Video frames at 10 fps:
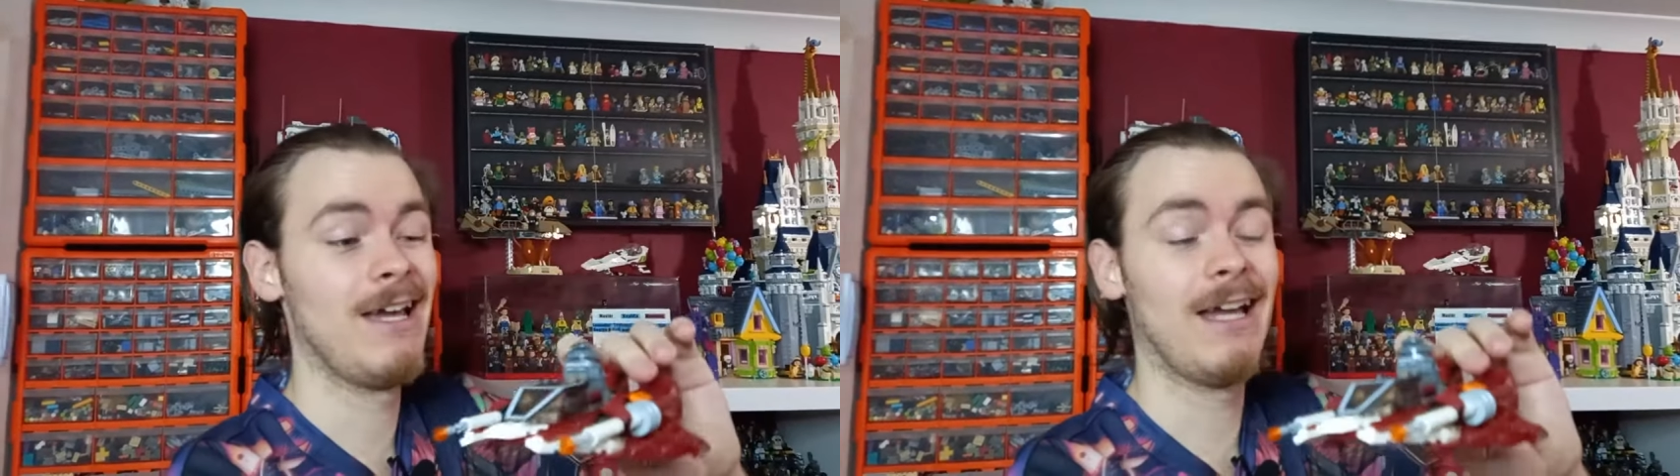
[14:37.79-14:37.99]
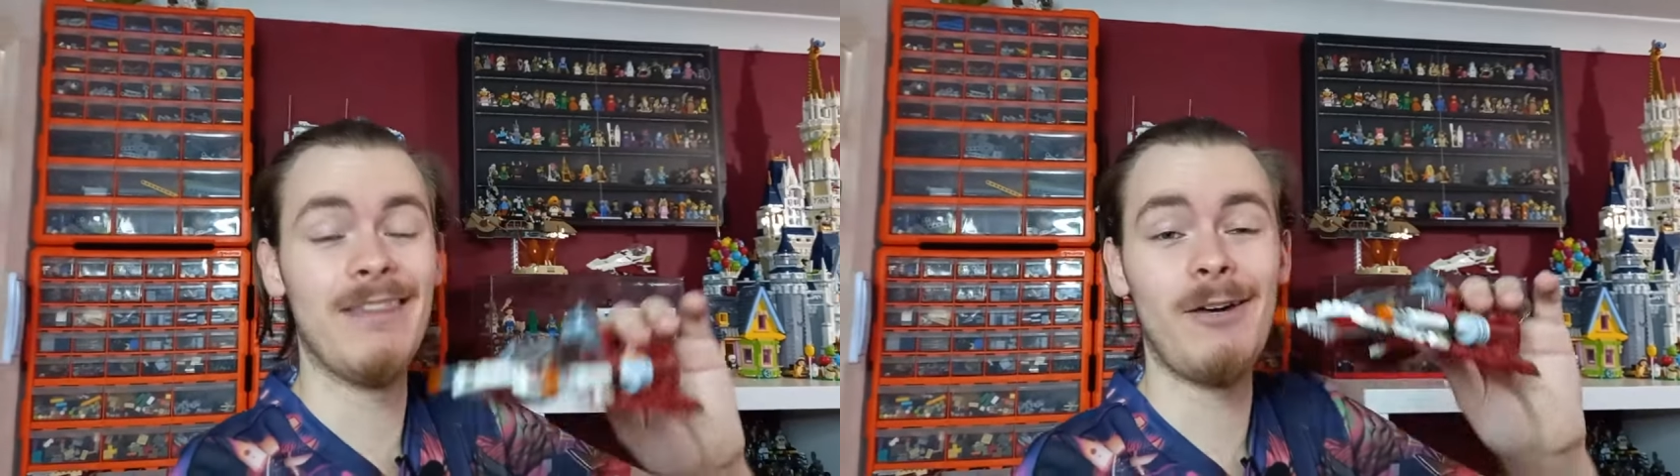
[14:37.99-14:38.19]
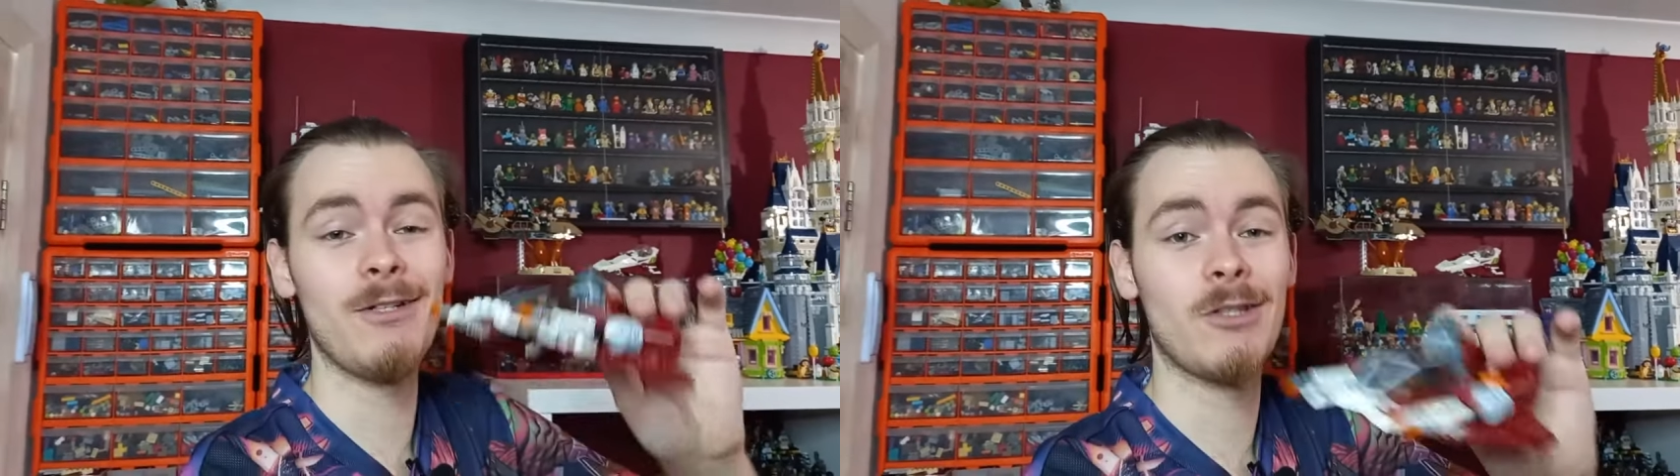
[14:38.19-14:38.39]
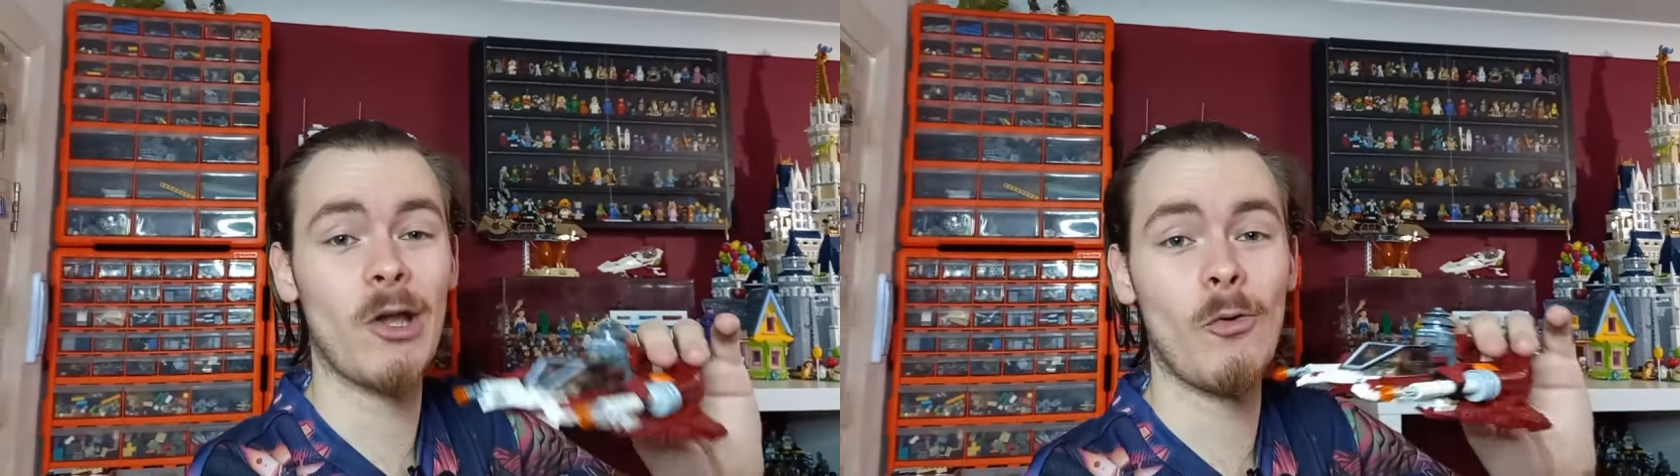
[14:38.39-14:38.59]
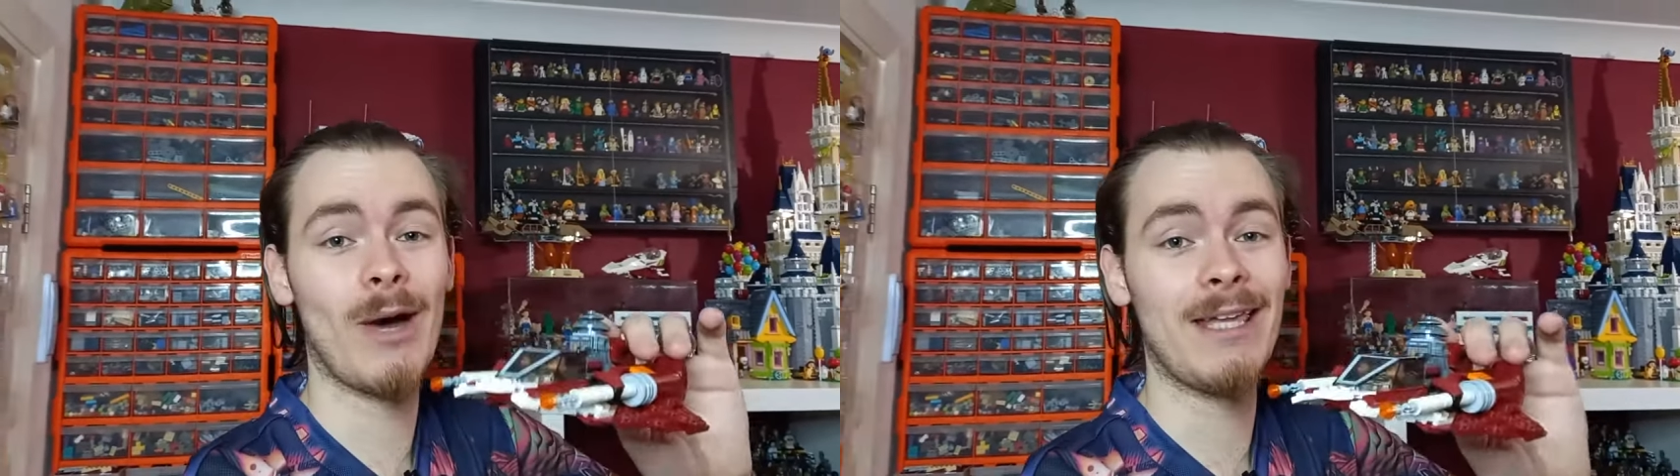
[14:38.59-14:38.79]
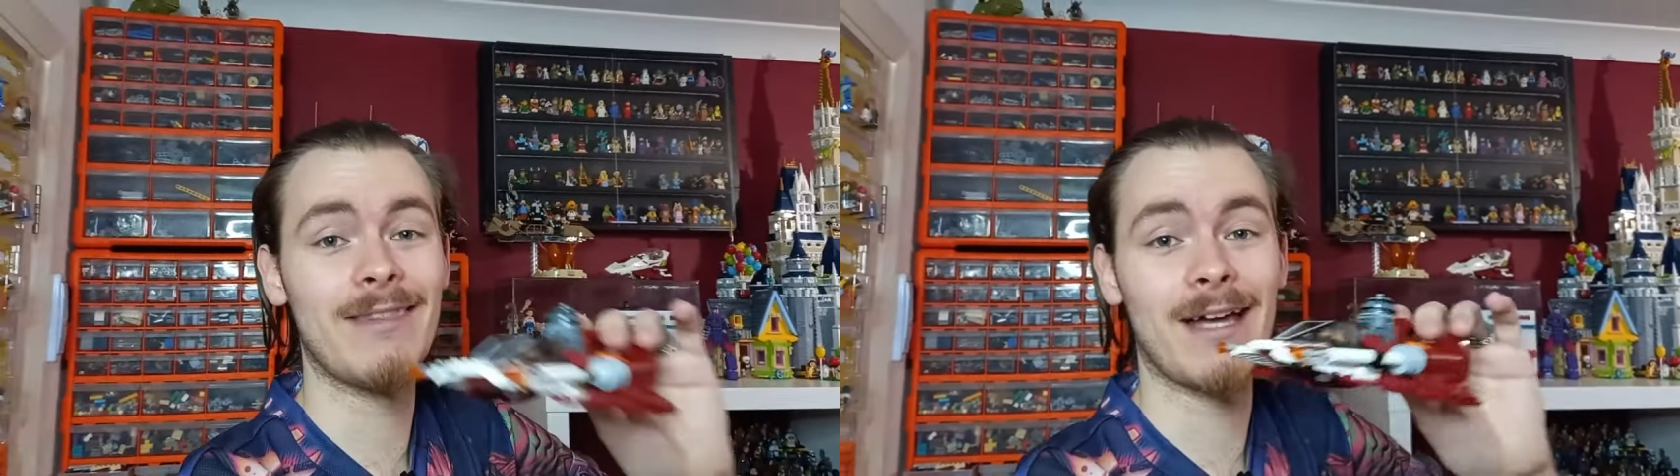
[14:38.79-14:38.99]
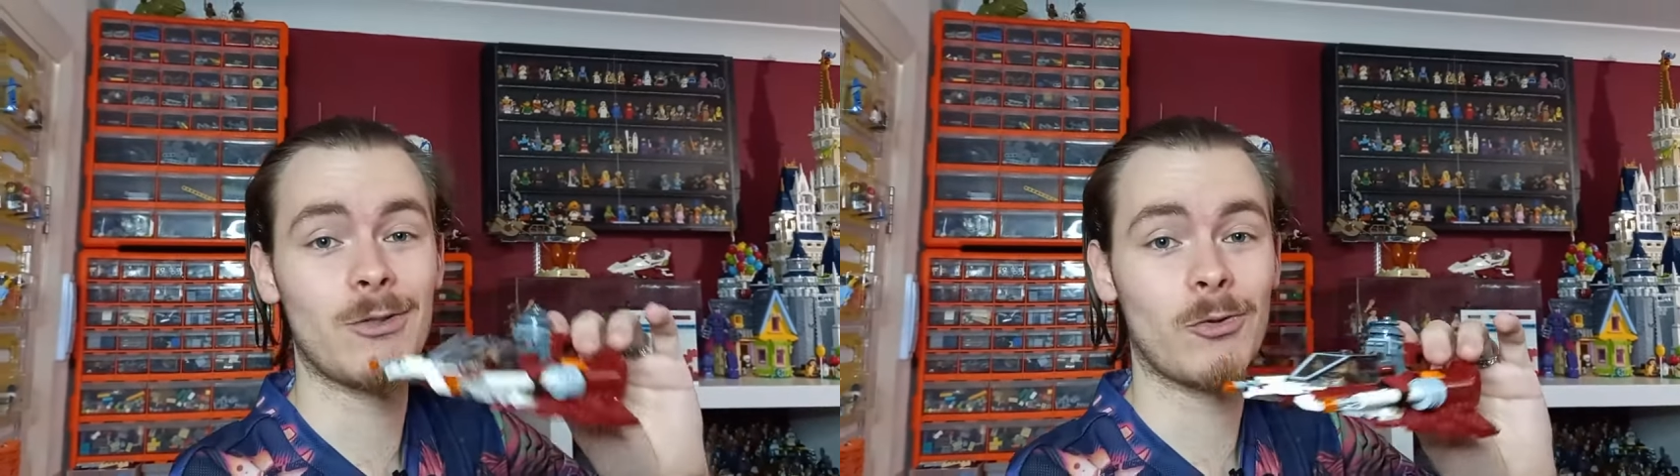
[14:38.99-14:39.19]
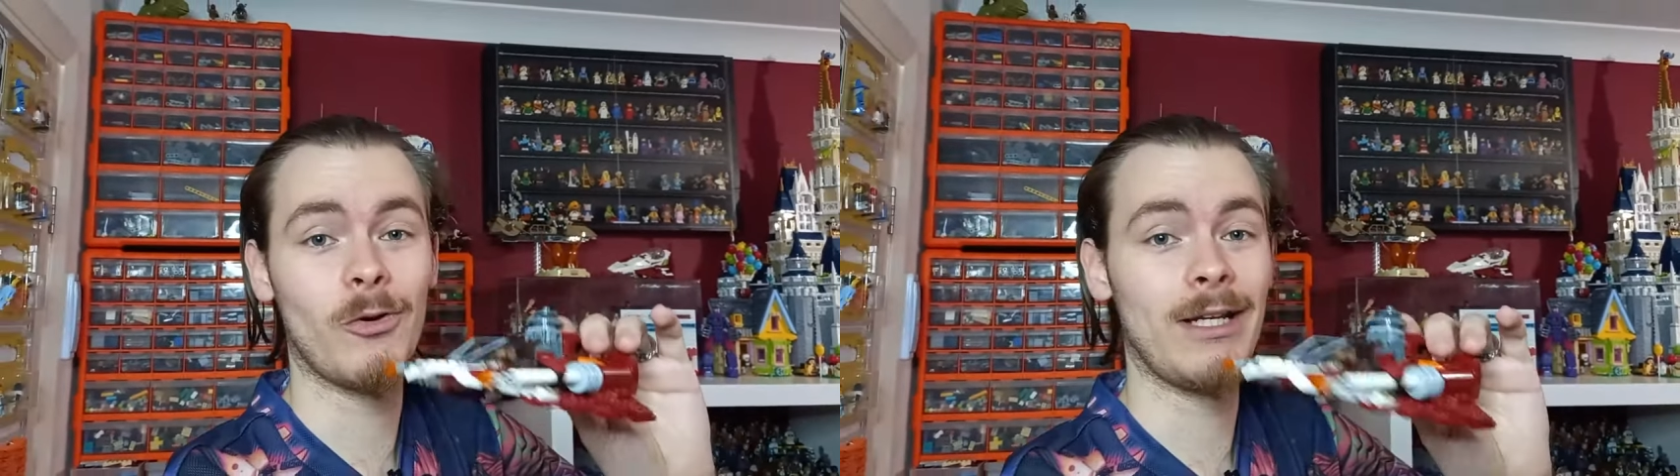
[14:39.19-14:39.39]
and there is no way
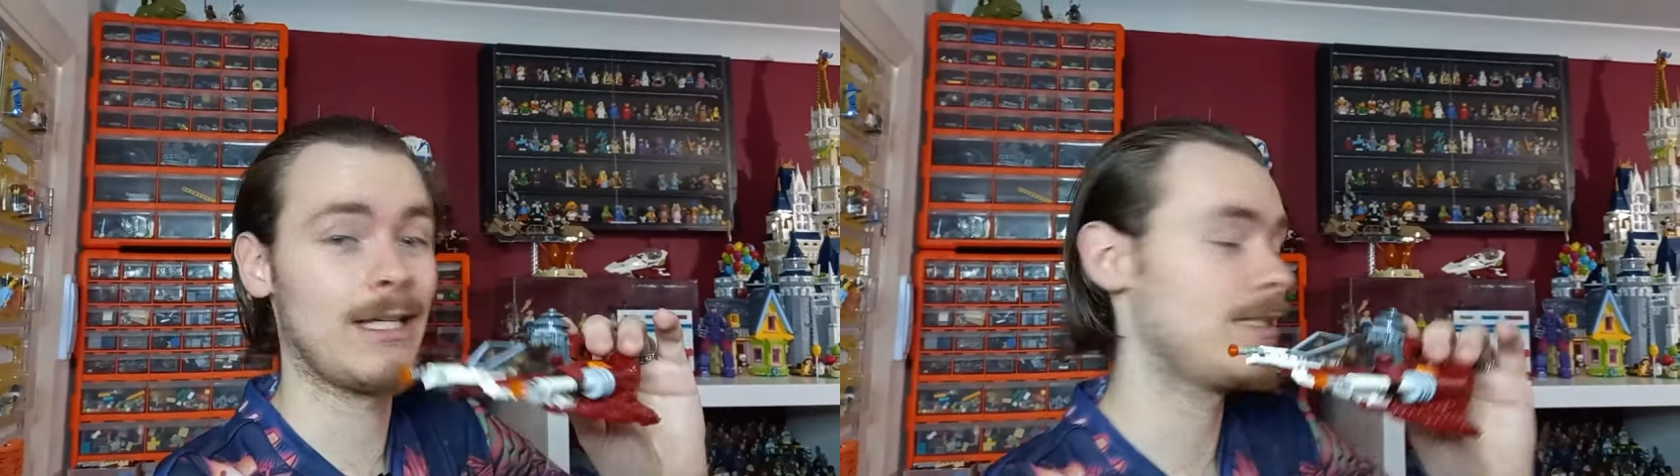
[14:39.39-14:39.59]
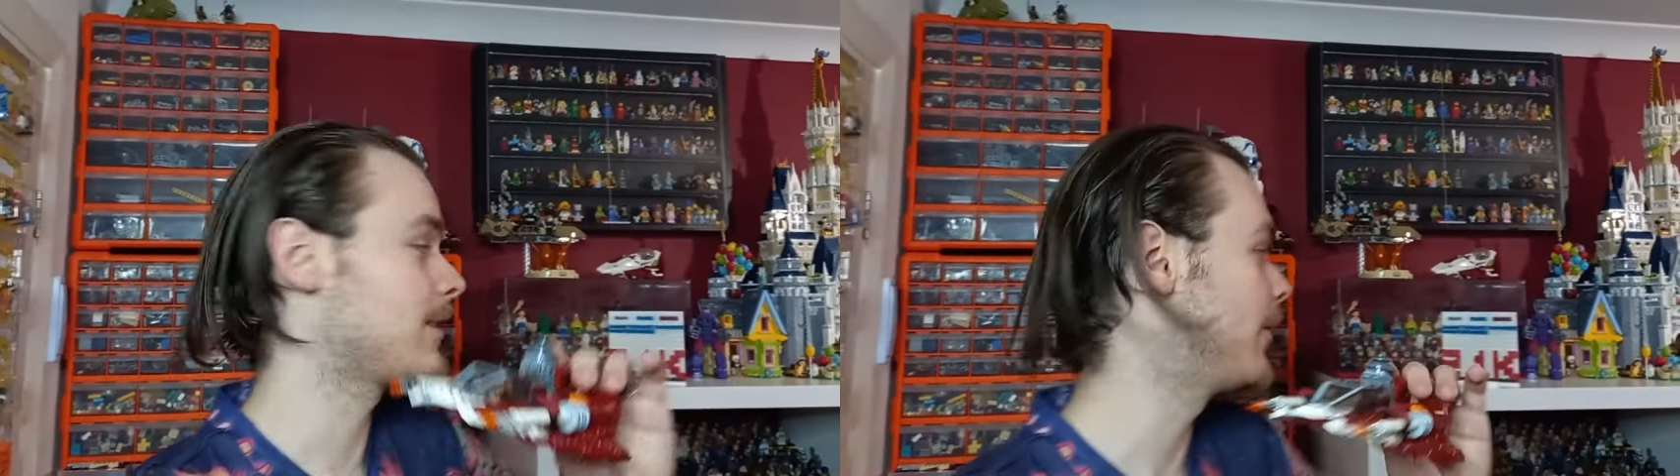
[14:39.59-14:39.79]
that droid is